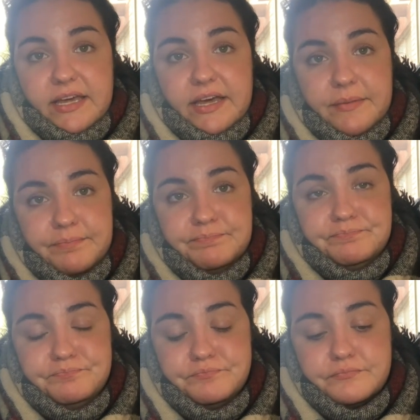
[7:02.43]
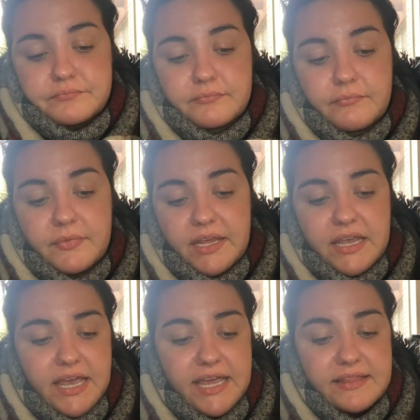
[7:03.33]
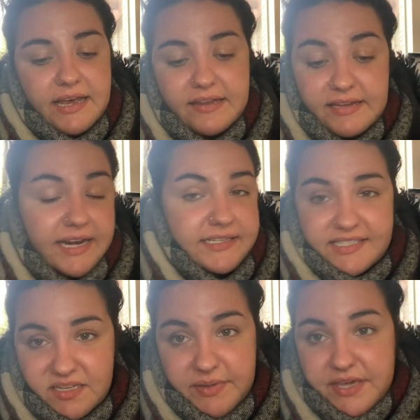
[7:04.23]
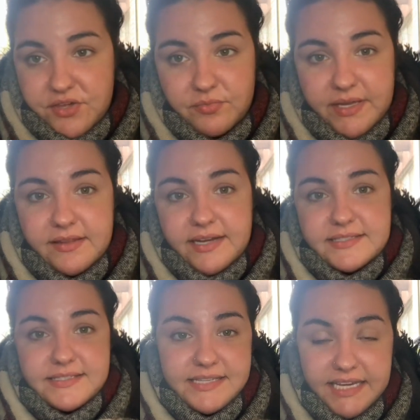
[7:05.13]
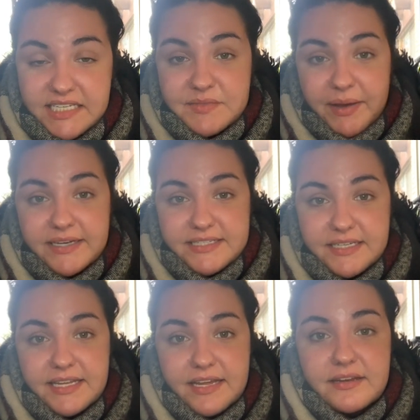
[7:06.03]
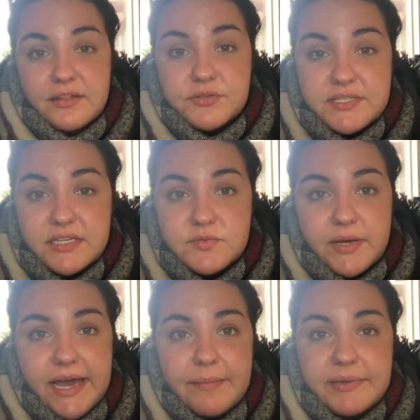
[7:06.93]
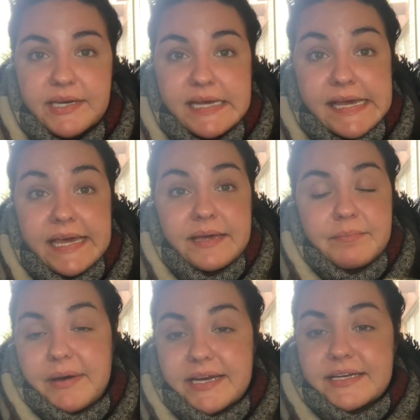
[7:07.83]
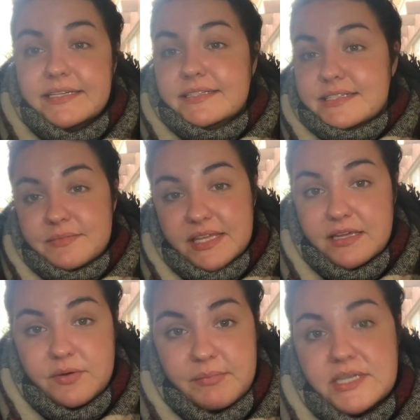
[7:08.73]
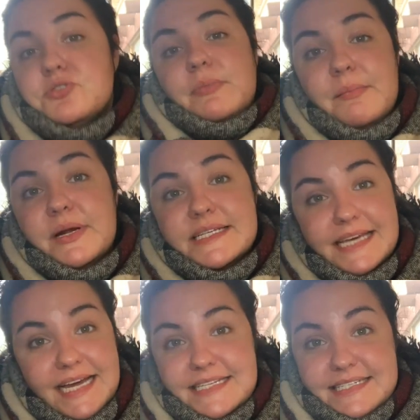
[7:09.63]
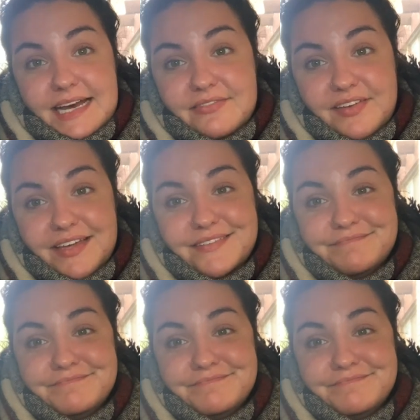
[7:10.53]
And that is to be human. That's expected, that those things will happen. But something that we must remember is God does not fail.